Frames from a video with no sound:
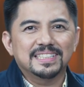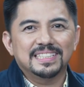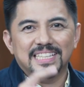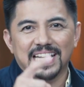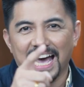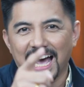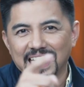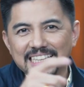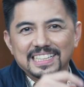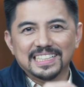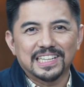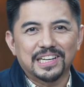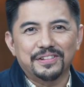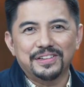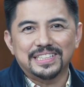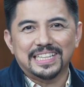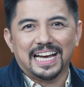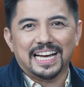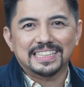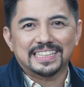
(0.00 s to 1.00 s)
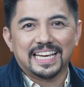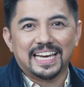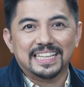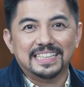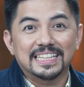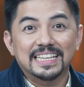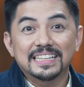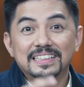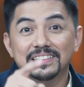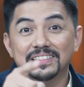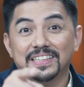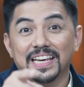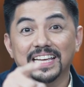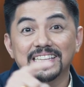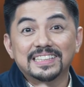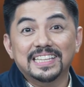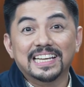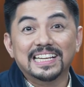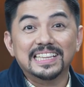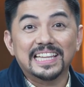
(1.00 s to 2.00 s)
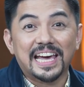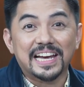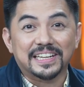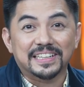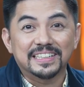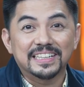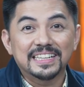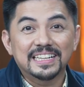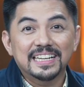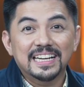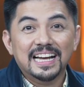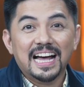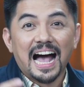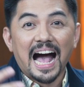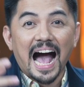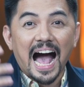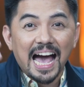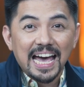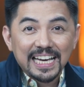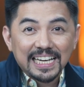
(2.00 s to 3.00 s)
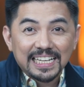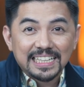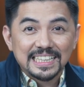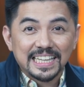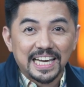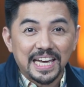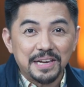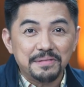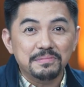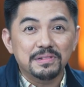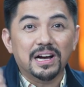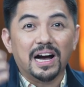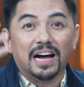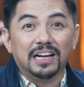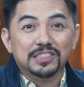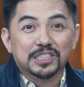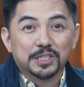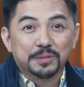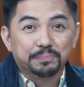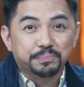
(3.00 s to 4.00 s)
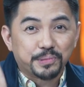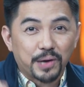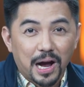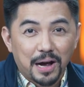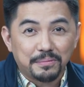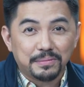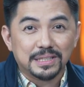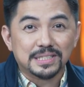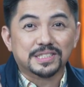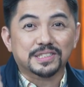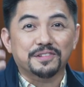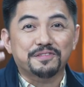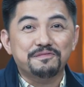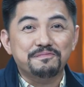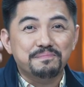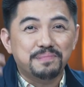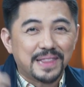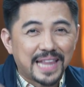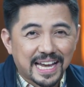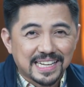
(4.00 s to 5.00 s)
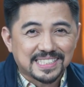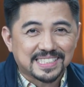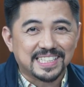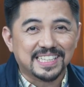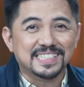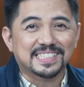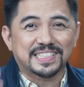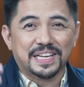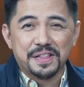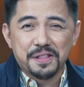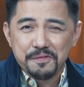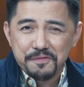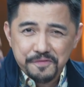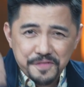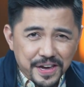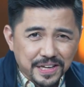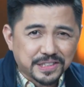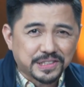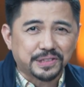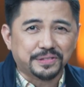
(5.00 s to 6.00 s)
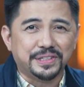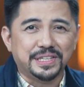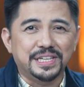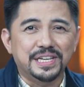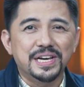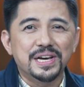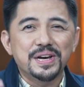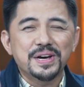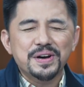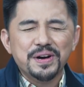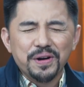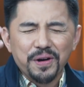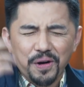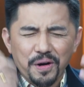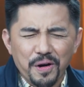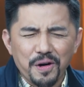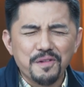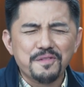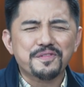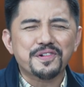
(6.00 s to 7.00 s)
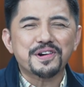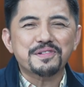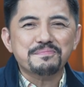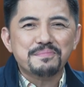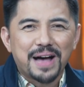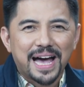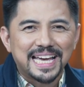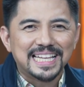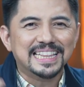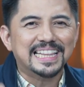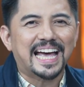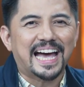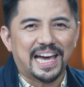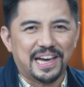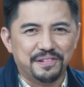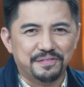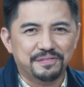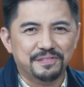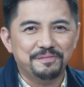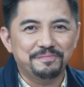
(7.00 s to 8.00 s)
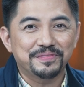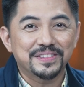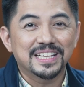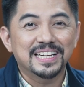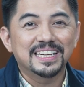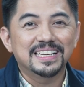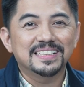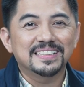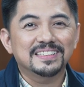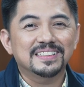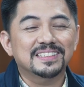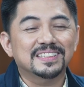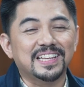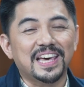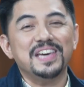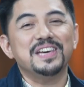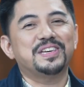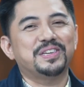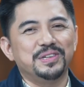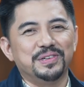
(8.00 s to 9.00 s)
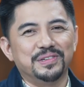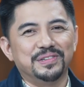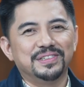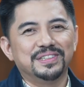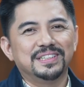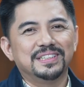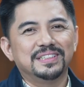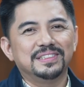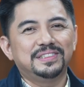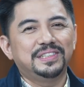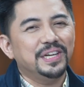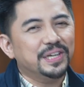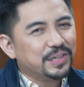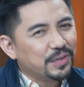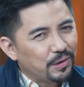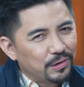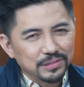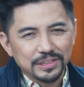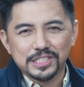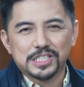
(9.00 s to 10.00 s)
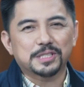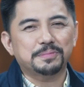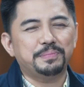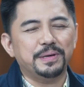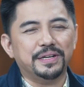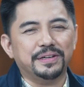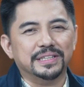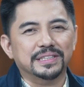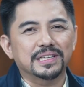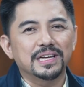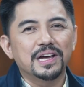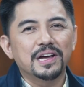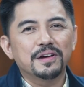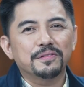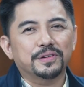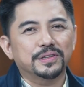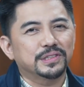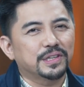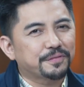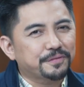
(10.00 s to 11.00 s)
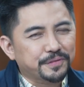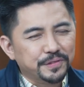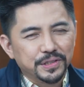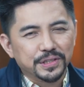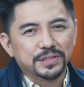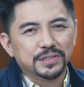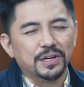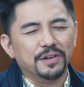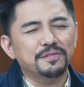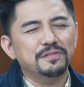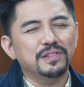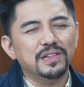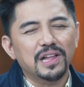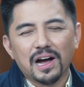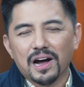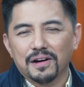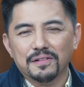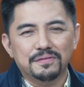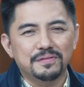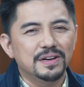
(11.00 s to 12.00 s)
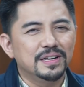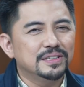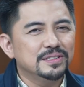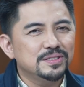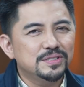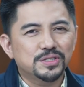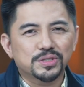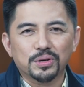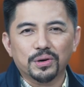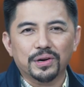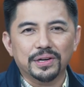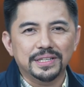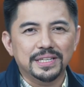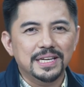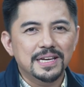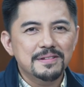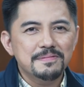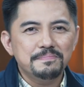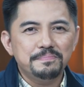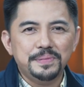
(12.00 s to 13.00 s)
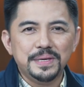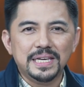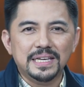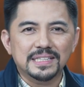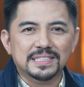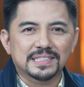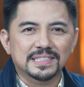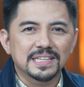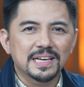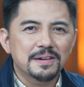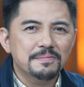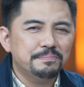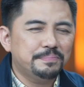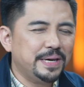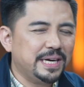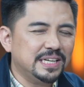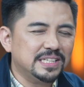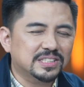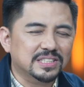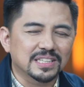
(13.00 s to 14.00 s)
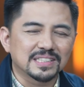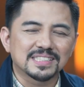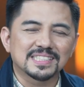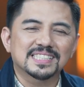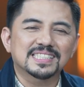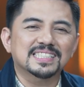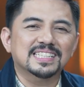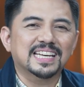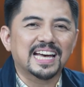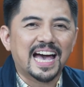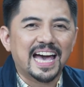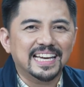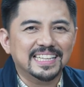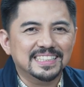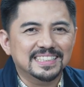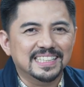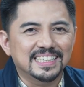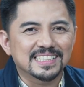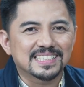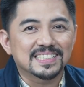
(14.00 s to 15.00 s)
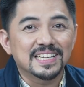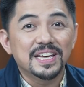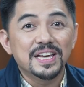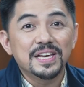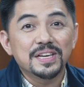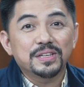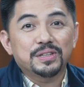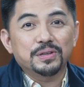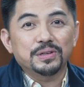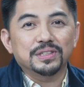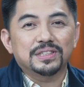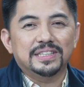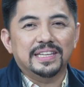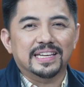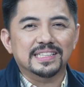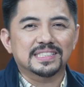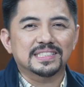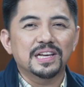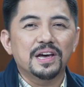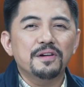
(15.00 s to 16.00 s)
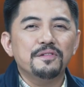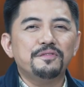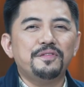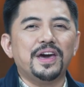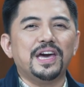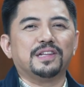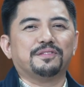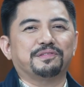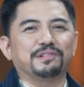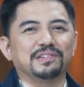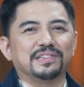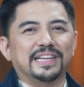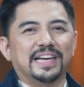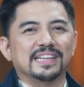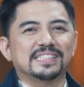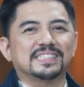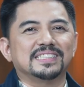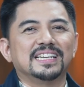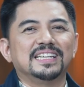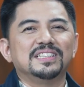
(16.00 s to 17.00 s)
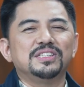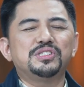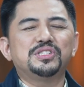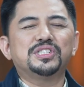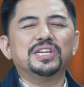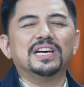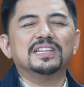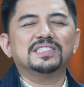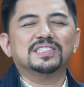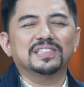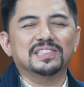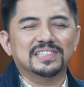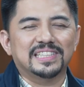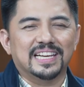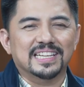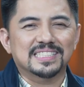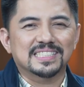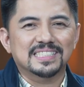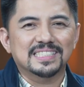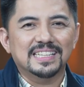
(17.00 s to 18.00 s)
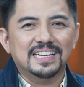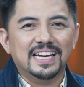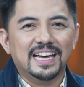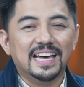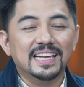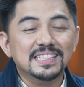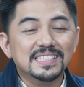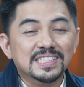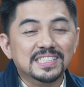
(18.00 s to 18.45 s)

Yan ang gawin natin. Then declare, "I claim God's promise of blessings and victory over my life. Thank you, dear Holy Spirit, for the fruit of love, joy, peace, patience, kindness, goodness, faithfulness, gentleness, and